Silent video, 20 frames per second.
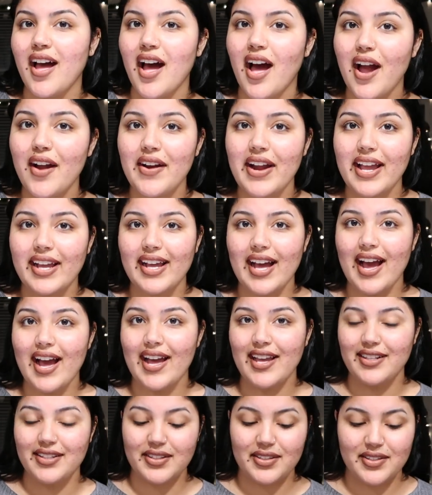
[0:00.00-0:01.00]
all right
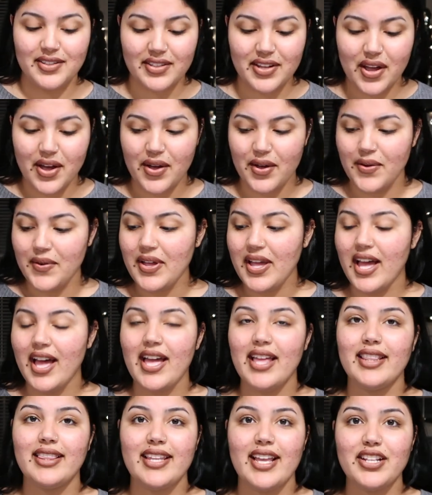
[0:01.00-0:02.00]
guys so
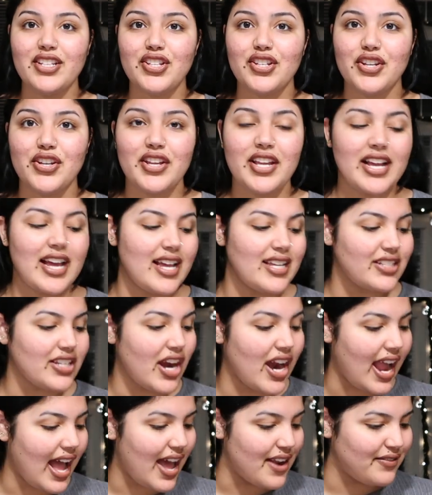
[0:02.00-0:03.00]
let's show you guys
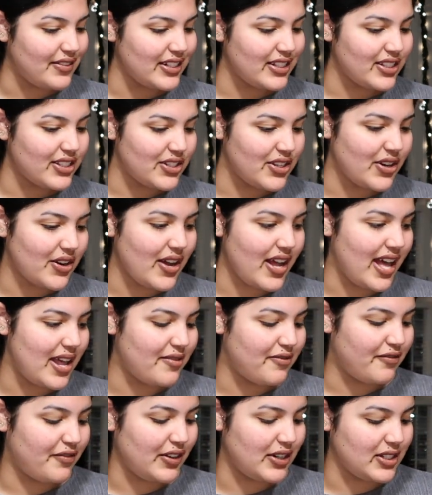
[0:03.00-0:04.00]
our advents you go
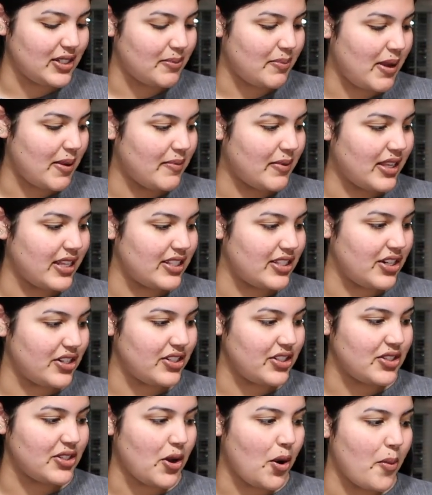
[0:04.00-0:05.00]
ahead first babe because
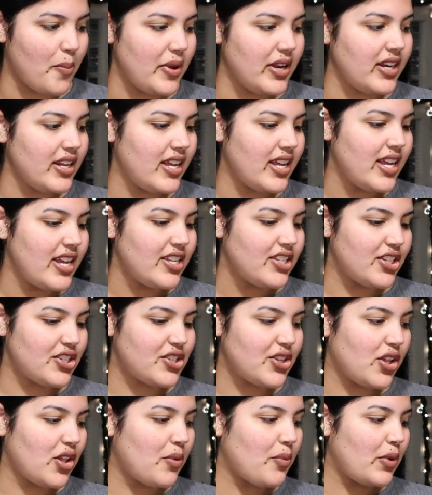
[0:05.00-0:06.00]
yours are open
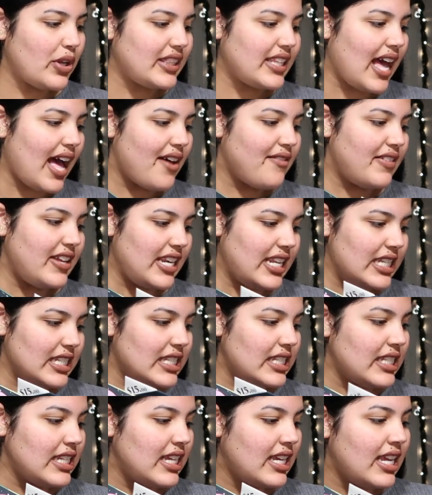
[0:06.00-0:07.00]
just show them what the advent
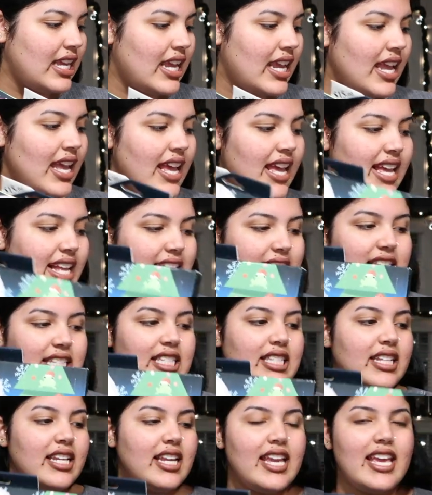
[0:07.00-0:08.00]
is
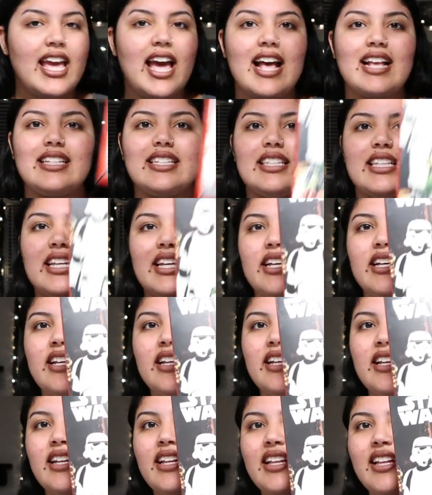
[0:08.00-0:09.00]
it's he has star the
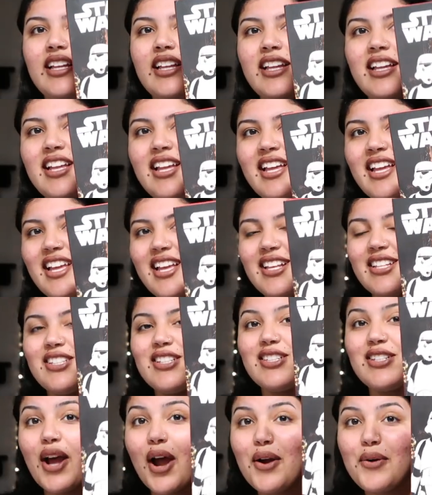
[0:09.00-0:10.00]
star wars
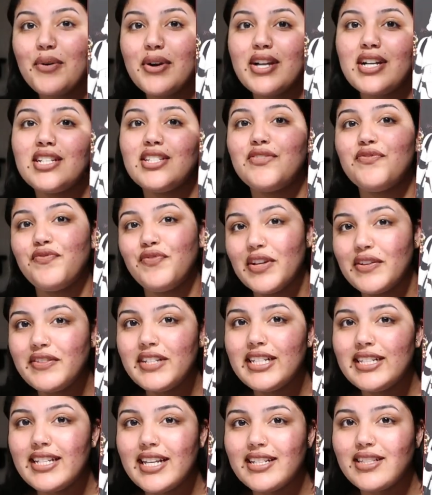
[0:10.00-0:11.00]
star wars
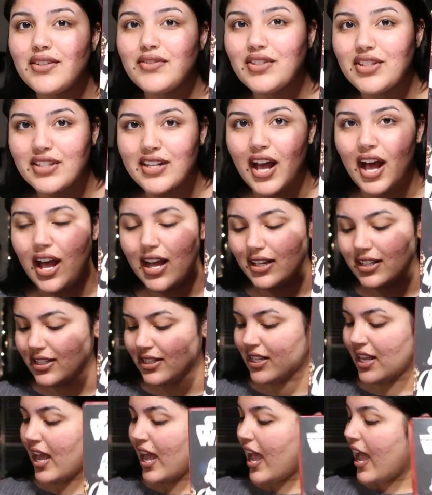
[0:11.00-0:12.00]
15 days of
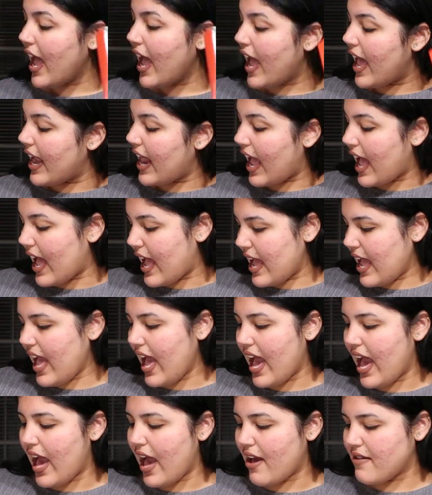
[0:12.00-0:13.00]
socks and I
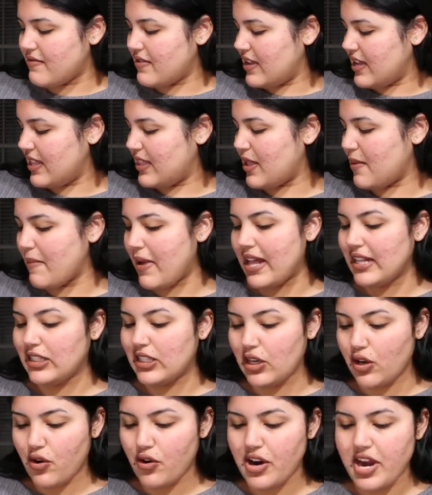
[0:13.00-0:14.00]
have the
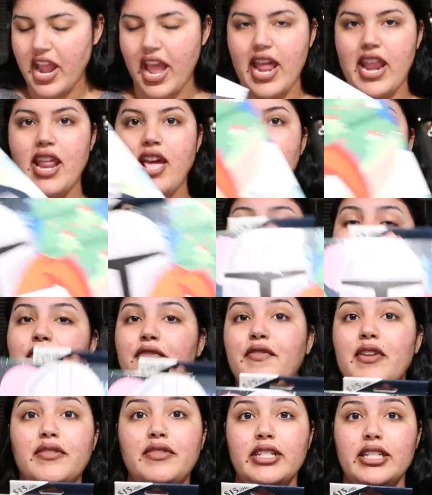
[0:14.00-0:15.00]
Mandalorian
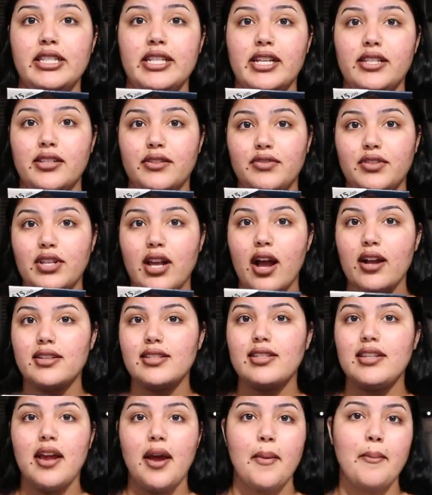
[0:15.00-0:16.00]
15 Days of
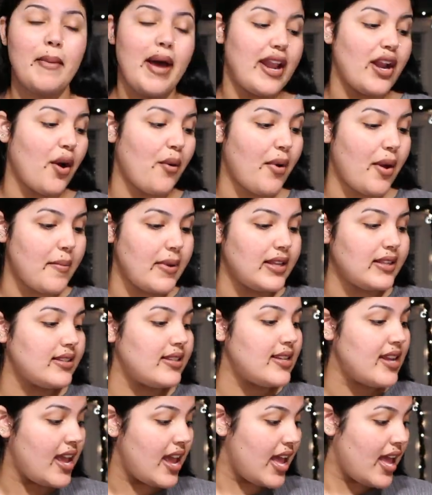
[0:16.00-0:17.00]
Socks. Mine are
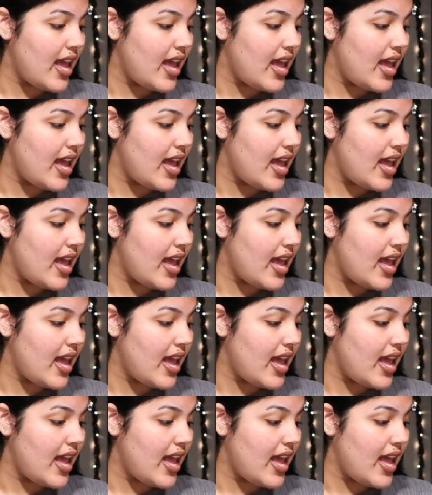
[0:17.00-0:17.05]
women's,